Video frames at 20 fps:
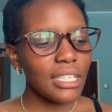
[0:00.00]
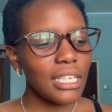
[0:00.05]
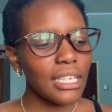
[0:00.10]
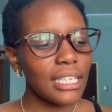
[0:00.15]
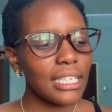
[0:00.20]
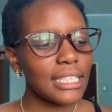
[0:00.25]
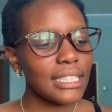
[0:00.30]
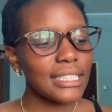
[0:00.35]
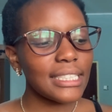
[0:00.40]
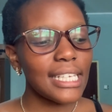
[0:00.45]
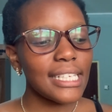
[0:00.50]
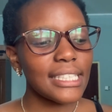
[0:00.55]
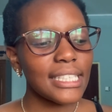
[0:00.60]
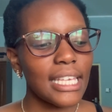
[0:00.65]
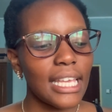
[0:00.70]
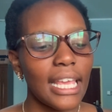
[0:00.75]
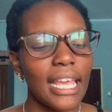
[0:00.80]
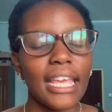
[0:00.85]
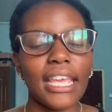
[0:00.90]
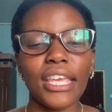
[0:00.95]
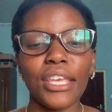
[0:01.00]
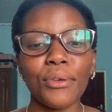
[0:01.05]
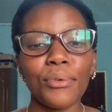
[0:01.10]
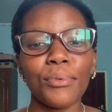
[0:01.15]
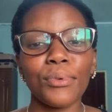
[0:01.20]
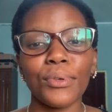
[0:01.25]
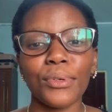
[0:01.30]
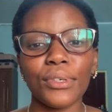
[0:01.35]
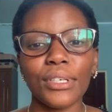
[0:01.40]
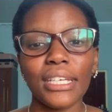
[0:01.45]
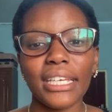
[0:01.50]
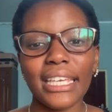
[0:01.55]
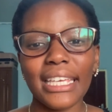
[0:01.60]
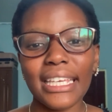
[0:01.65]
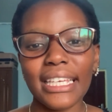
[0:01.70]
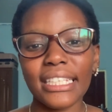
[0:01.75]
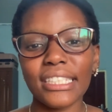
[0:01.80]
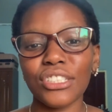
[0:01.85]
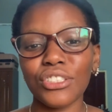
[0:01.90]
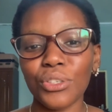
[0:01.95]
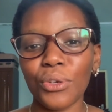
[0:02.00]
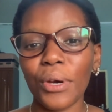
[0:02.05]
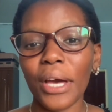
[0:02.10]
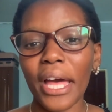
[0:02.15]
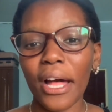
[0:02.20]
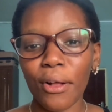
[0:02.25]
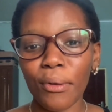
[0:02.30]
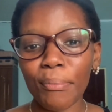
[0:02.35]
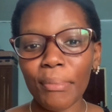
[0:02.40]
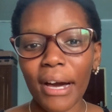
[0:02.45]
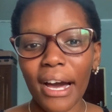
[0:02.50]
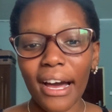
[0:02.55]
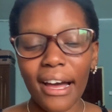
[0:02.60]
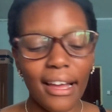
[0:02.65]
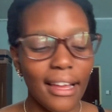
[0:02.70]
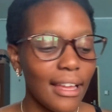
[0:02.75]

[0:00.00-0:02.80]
He says he is your helper.